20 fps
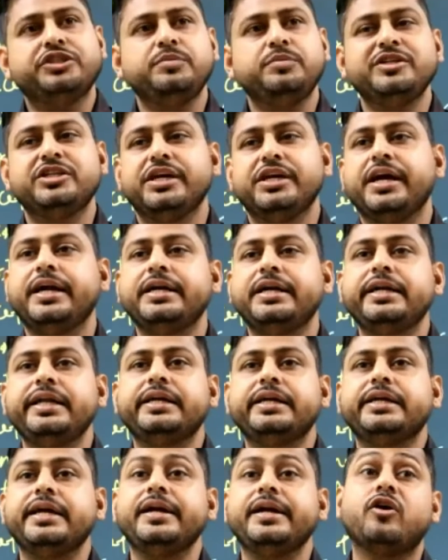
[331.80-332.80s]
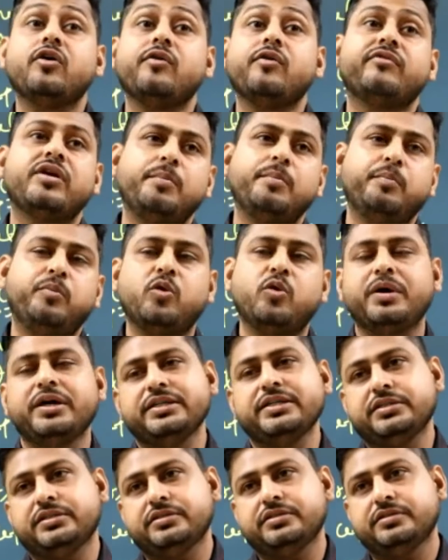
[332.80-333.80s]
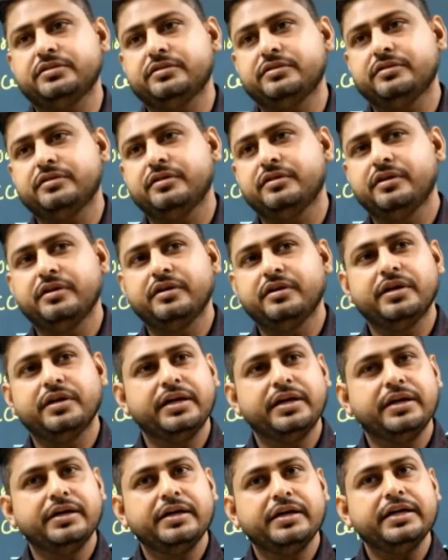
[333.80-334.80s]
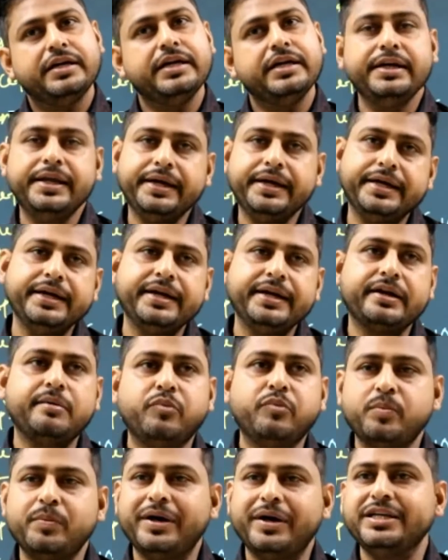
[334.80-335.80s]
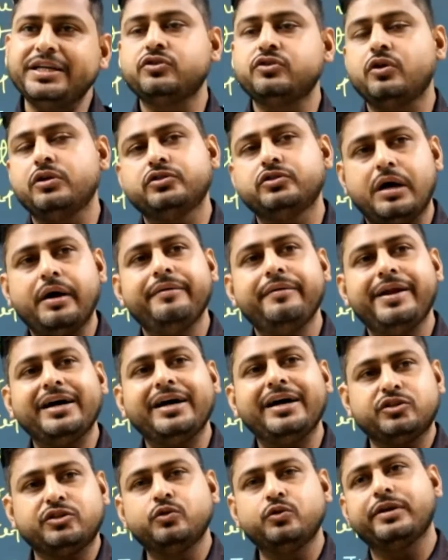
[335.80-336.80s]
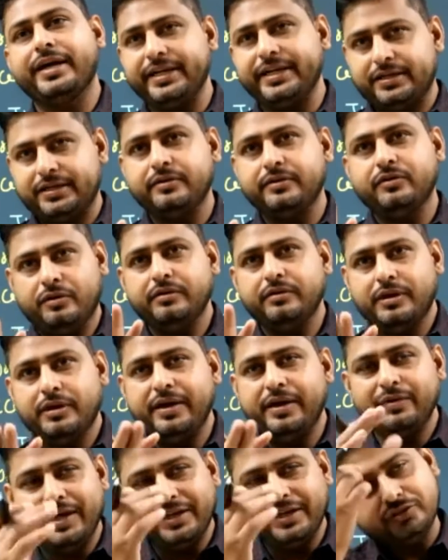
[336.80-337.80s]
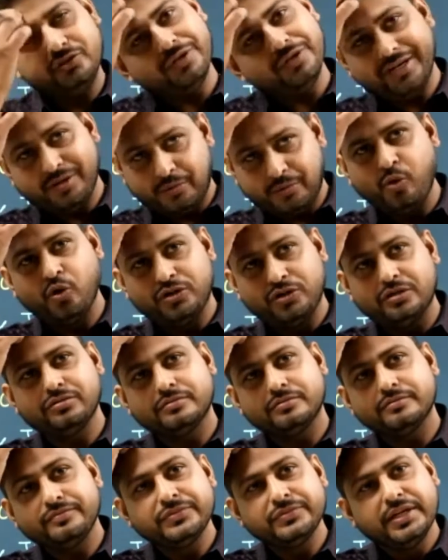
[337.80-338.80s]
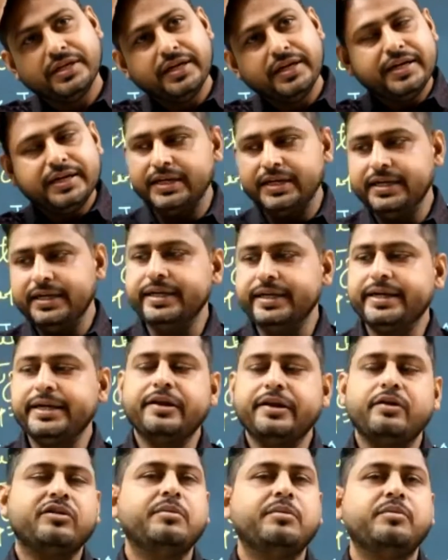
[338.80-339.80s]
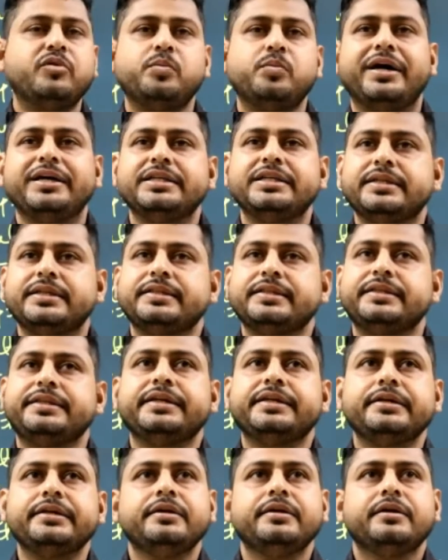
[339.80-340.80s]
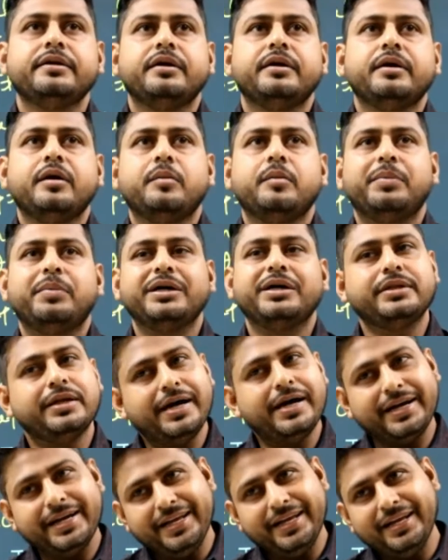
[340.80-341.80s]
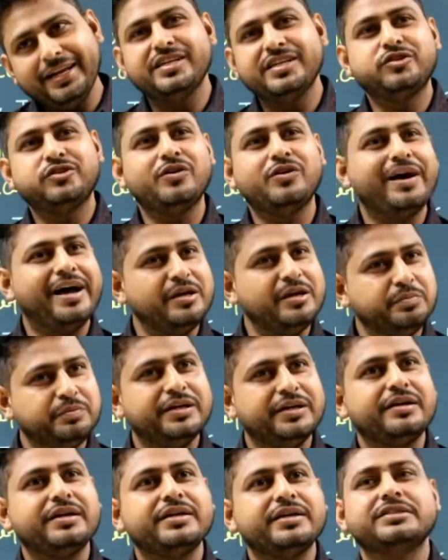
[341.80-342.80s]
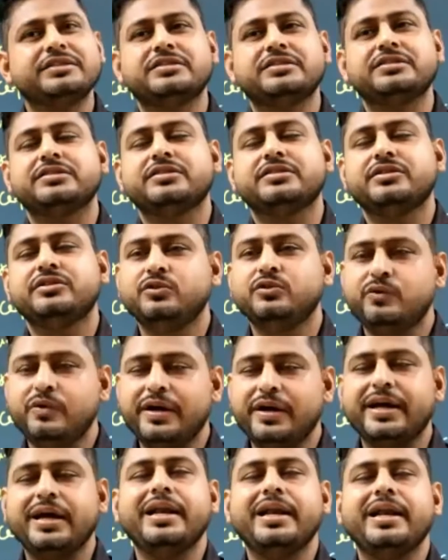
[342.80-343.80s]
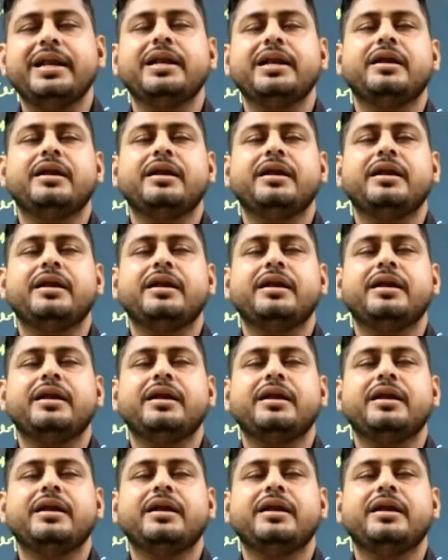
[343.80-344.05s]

means indicator of compromise. Indicator compromise also, I will ask you to write. Indicator of compromise is nothing but the again list of IP address, URL,